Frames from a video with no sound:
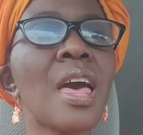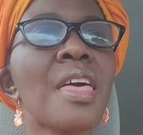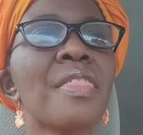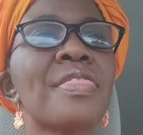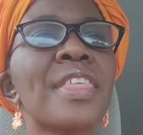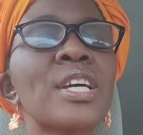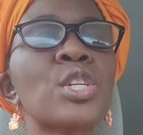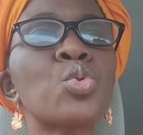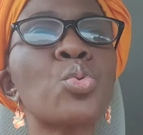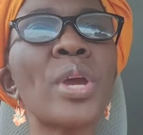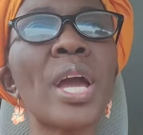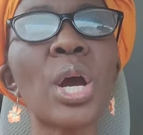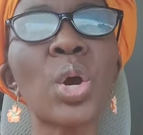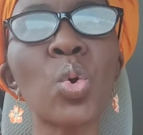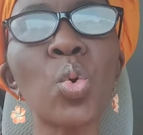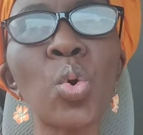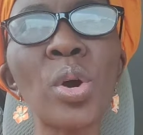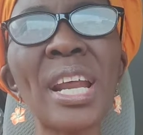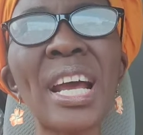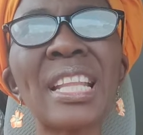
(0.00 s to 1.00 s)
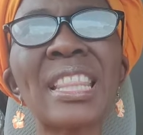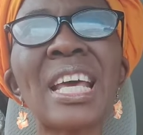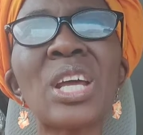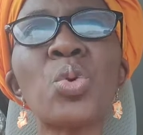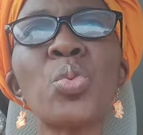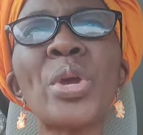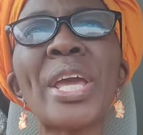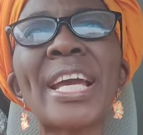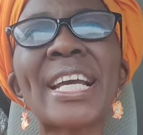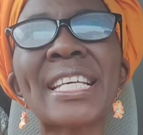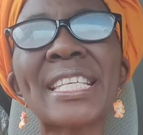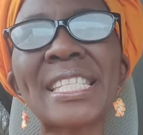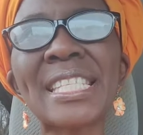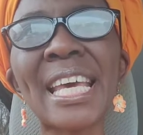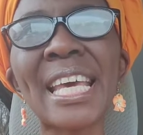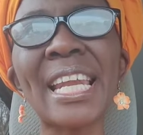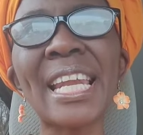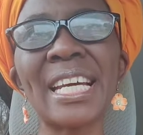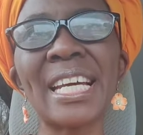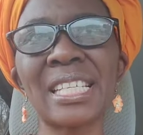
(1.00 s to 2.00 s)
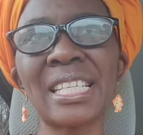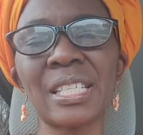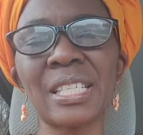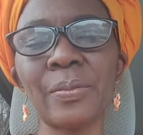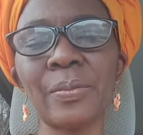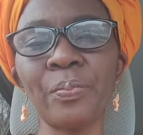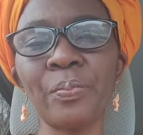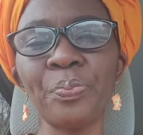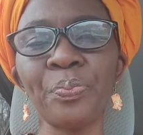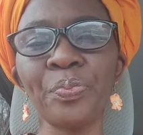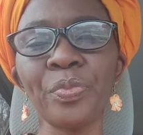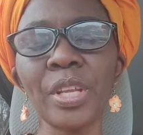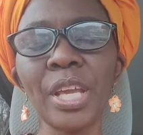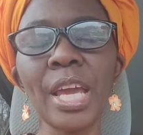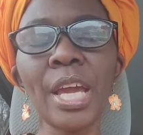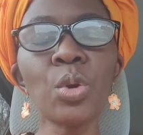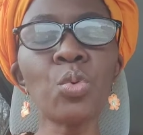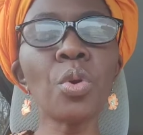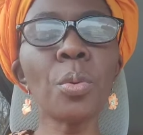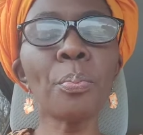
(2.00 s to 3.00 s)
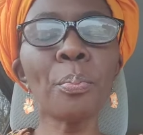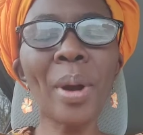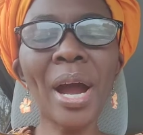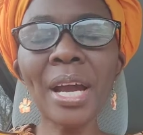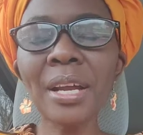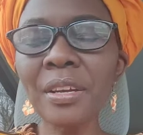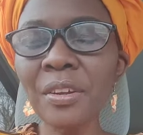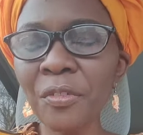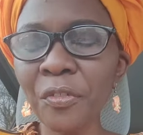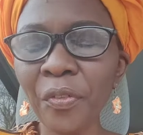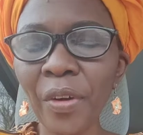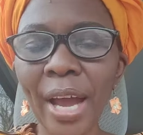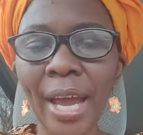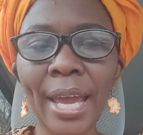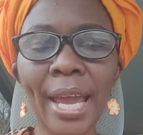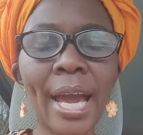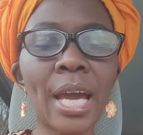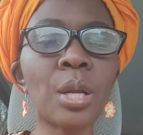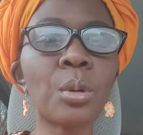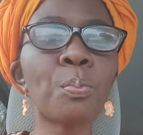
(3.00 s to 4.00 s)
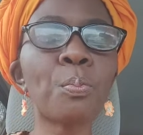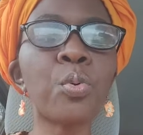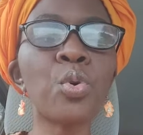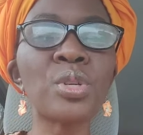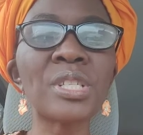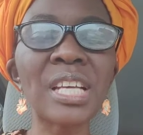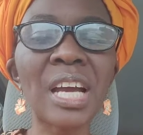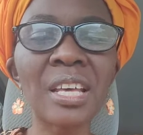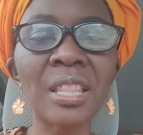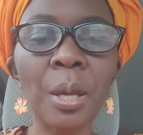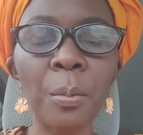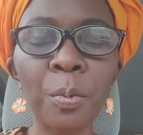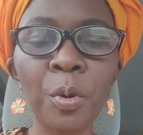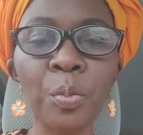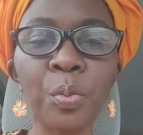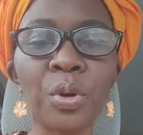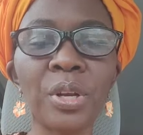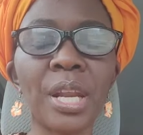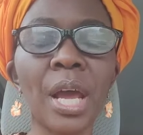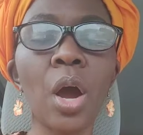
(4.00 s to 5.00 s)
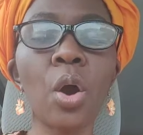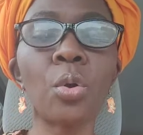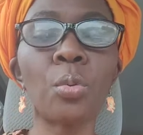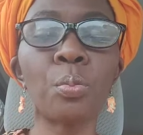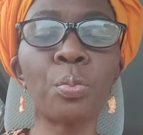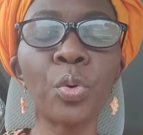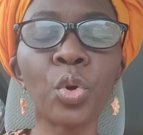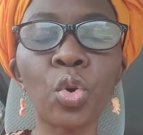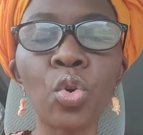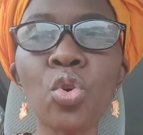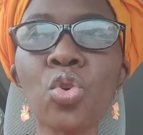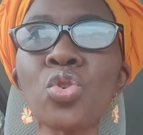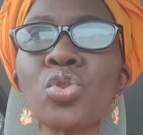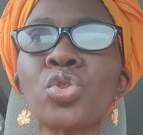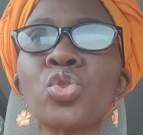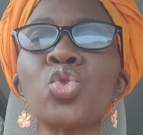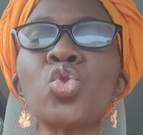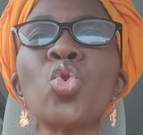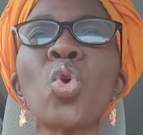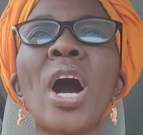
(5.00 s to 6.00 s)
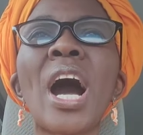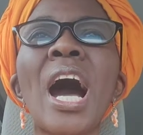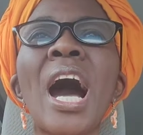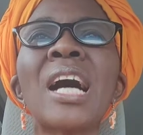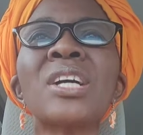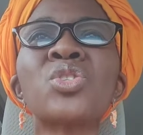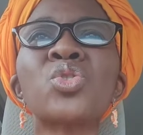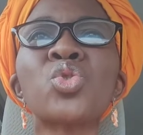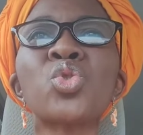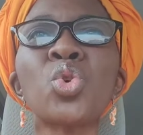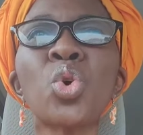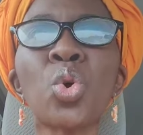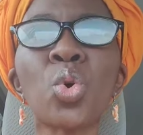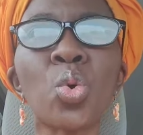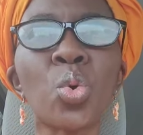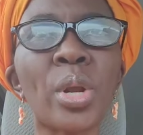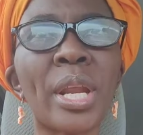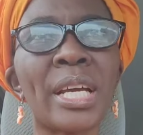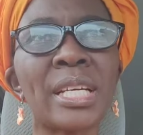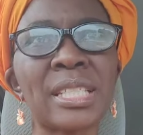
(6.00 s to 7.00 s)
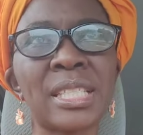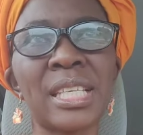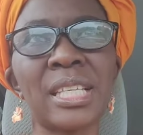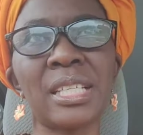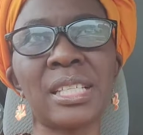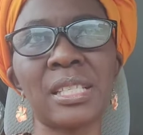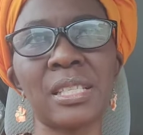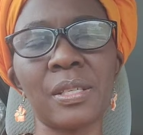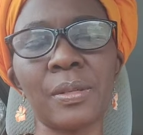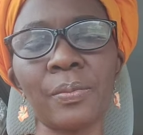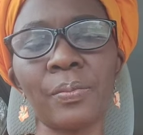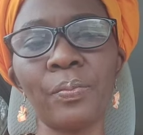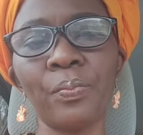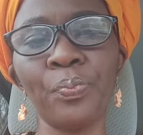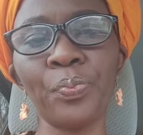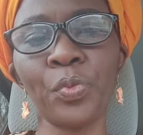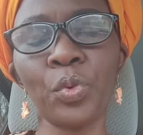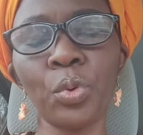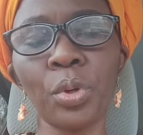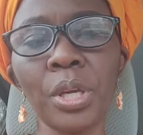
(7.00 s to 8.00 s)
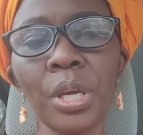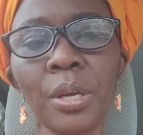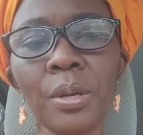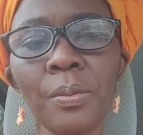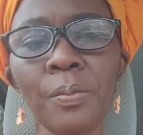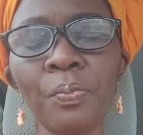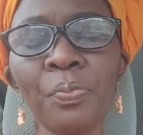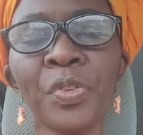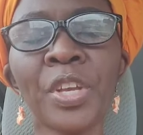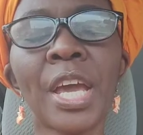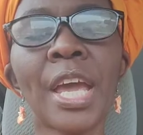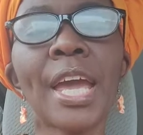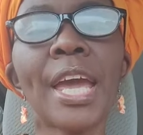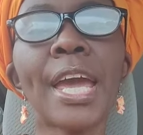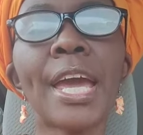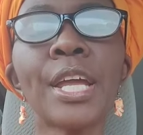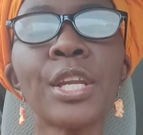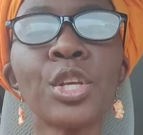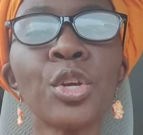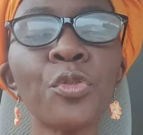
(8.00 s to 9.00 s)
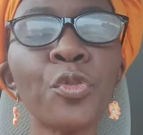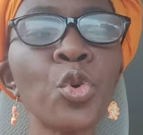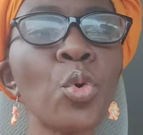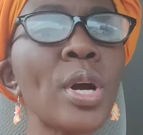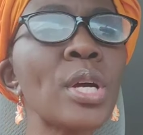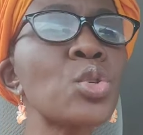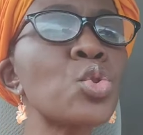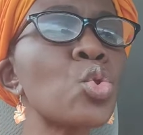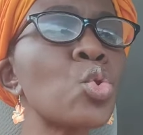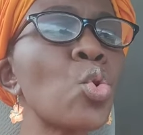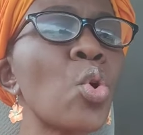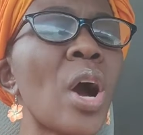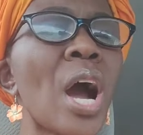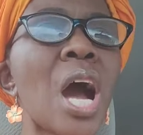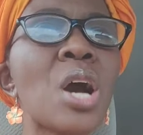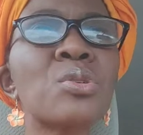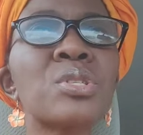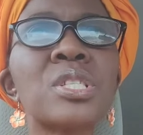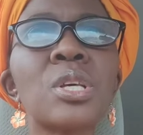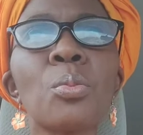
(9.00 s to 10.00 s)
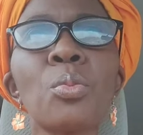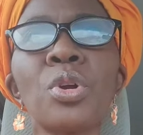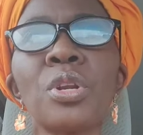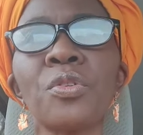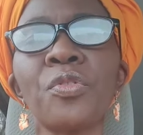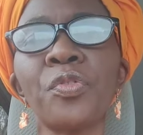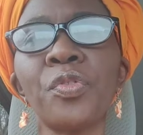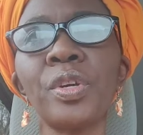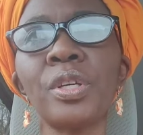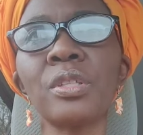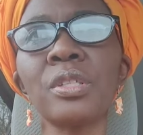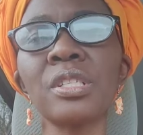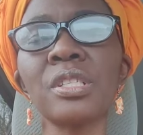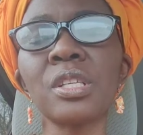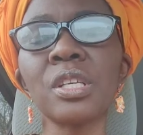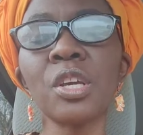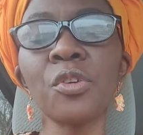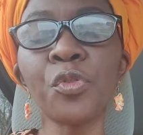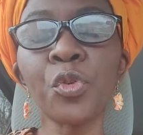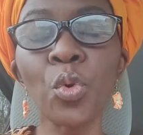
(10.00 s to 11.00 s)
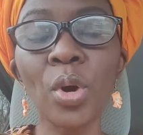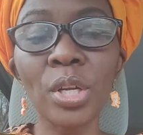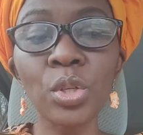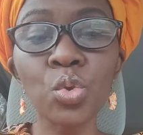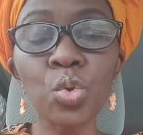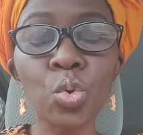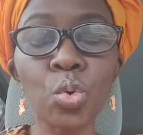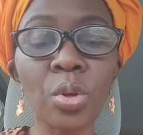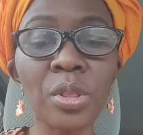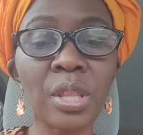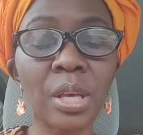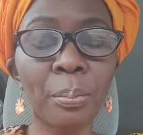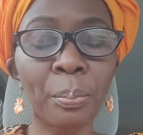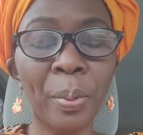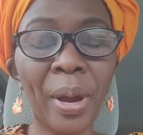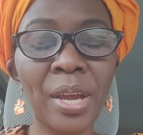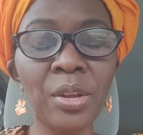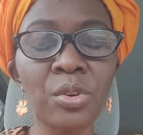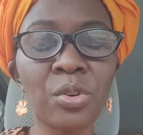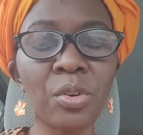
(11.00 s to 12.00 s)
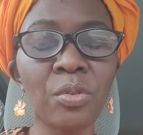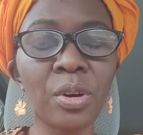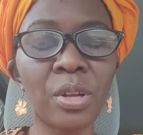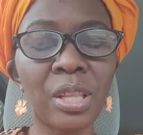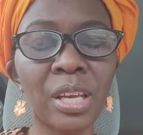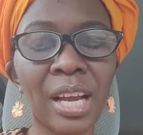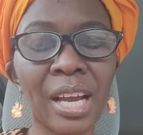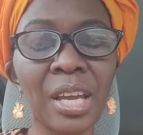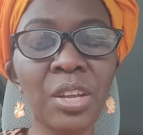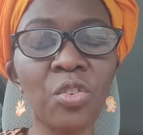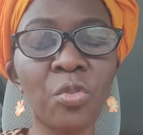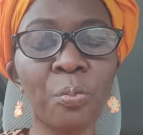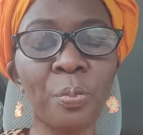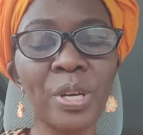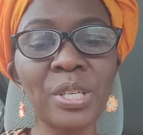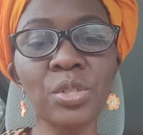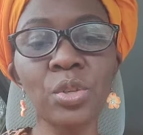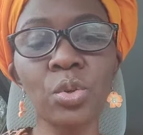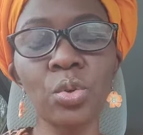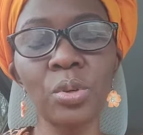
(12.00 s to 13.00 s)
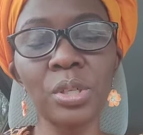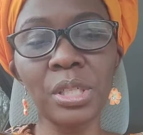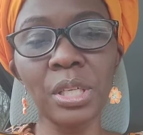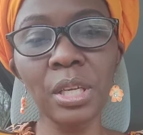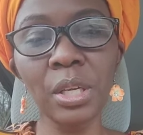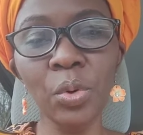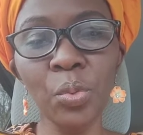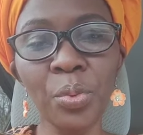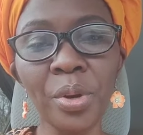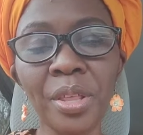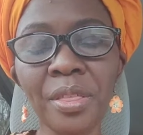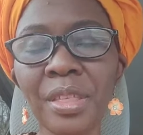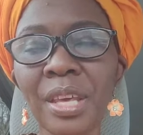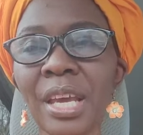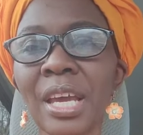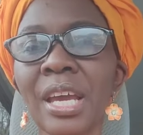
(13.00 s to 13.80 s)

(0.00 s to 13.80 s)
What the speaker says: that we are good at, that we excel at, and we magnify and put other people down because you are so good at it, okay? And if you want to know how somebody feels, if you want to know the kind of person you're dealing with,